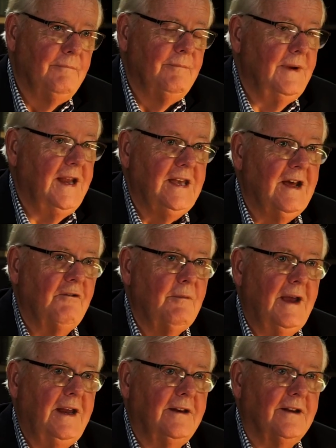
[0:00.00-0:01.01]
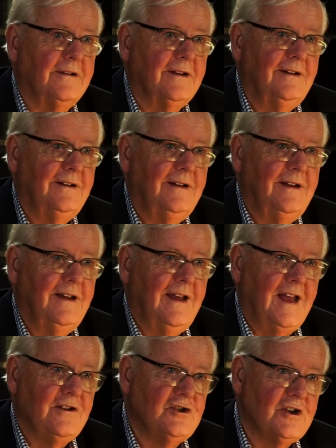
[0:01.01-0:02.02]
He never made it
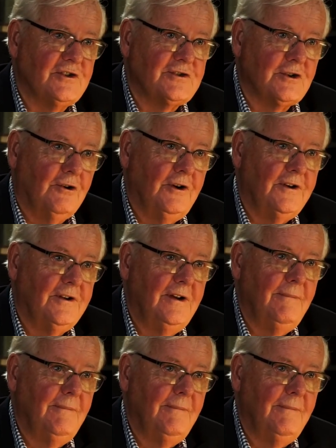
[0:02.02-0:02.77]
and just saw it